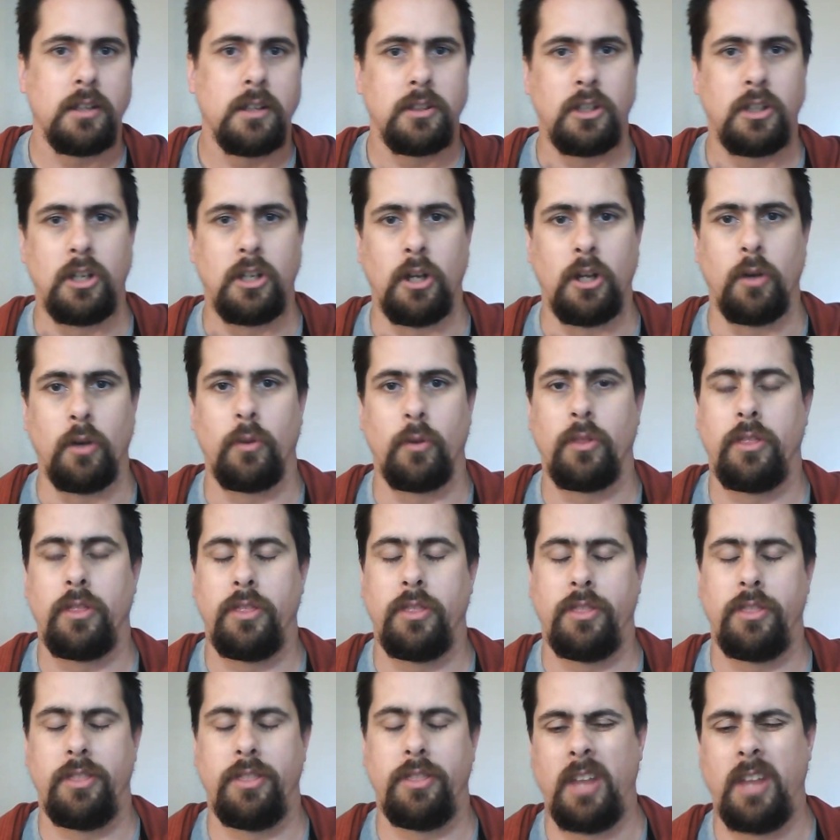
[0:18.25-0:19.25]
You know,
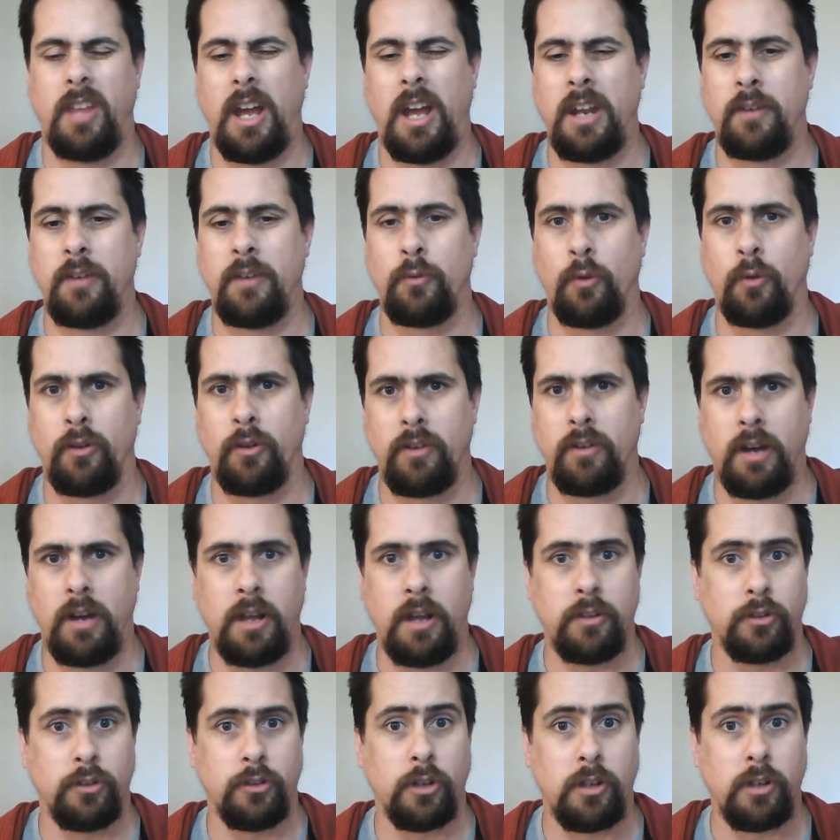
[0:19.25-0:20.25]
I didn't really,
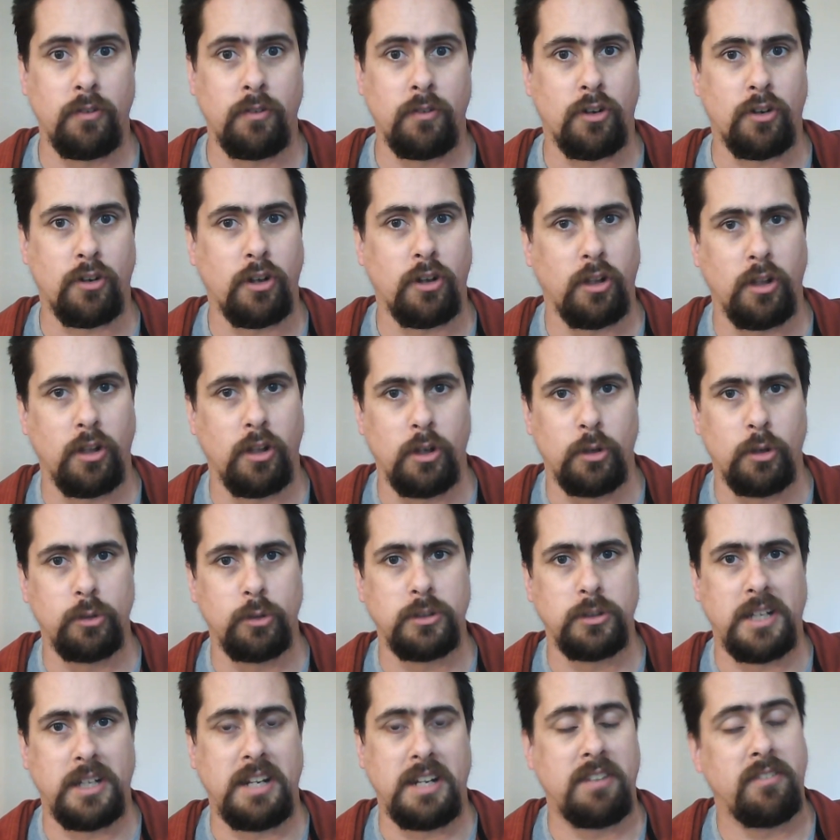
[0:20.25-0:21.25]
I was looking for
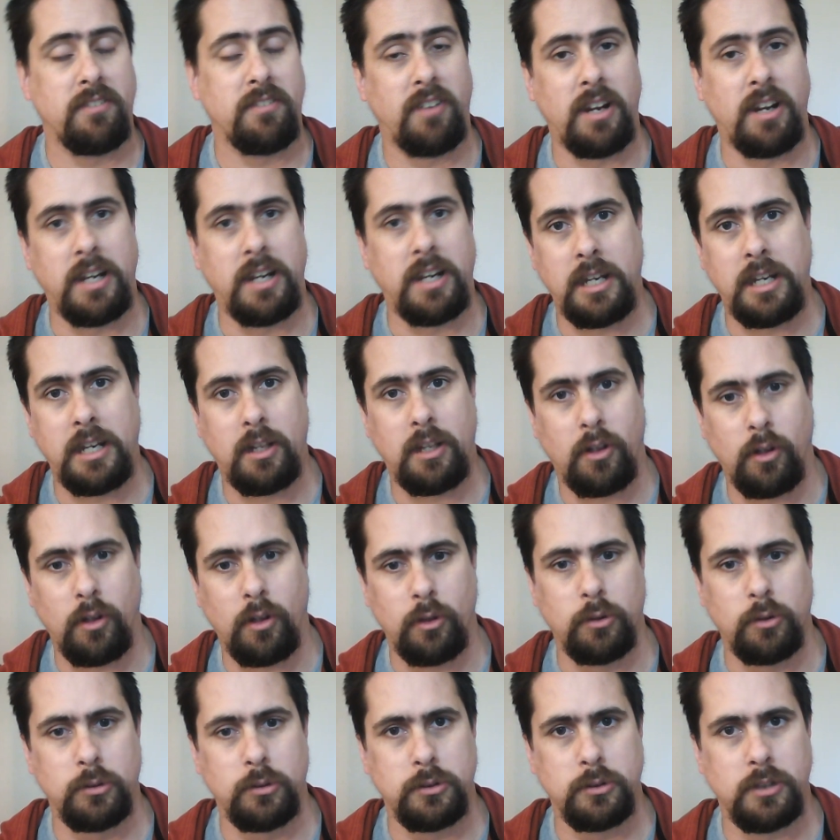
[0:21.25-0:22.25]
clothes. I didn't find any
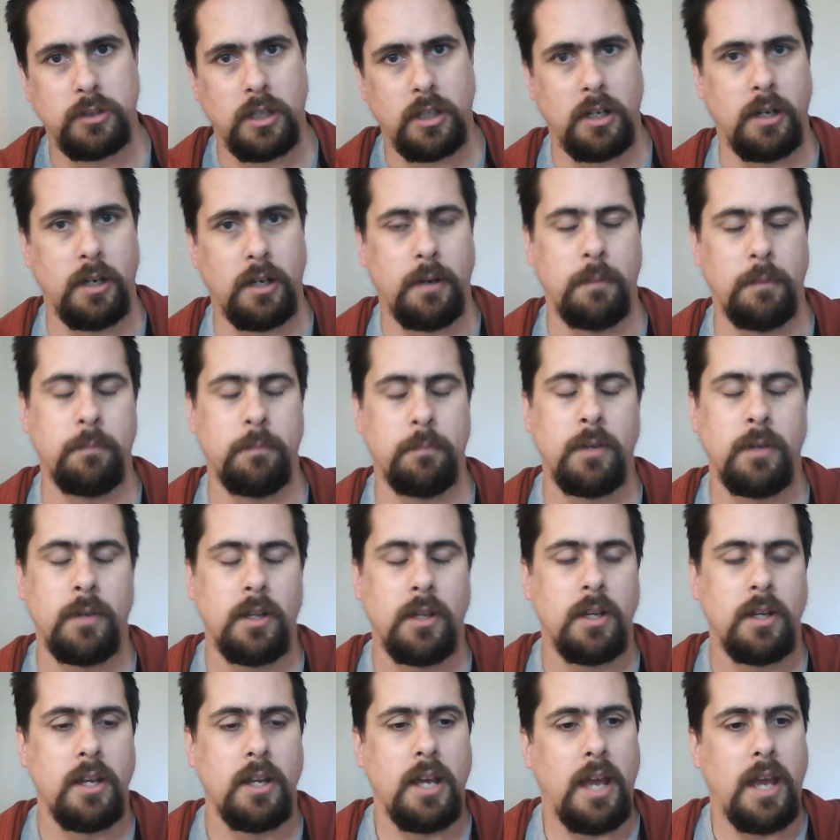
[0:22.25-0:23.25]
clothes um,
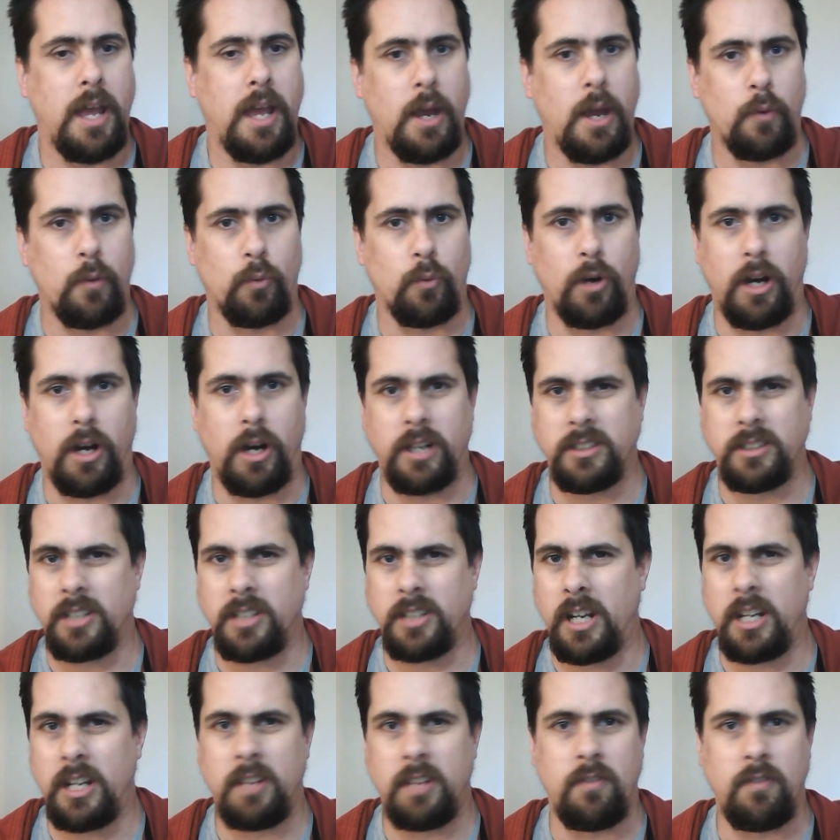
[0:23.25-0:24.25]
at Ross.
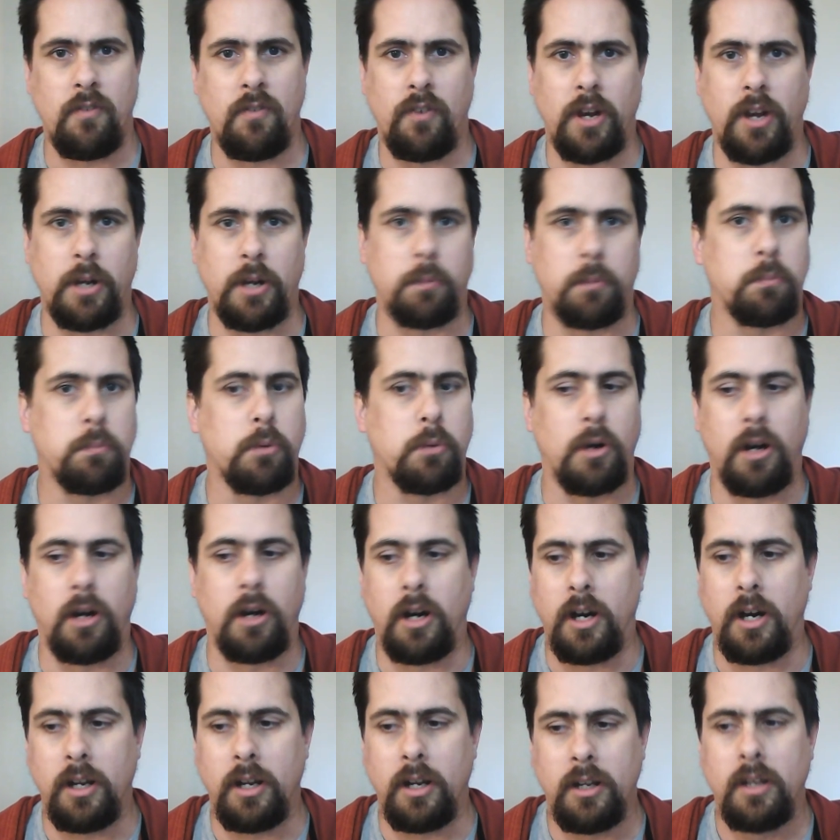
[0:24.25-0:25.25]
I didn't even find a
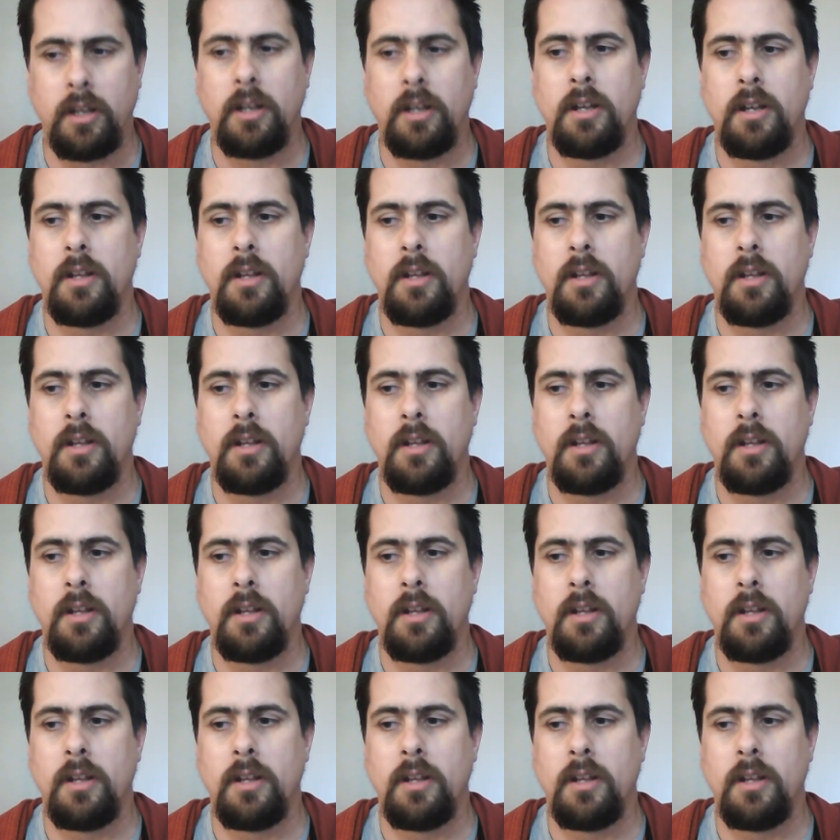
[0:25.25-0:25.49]
bra.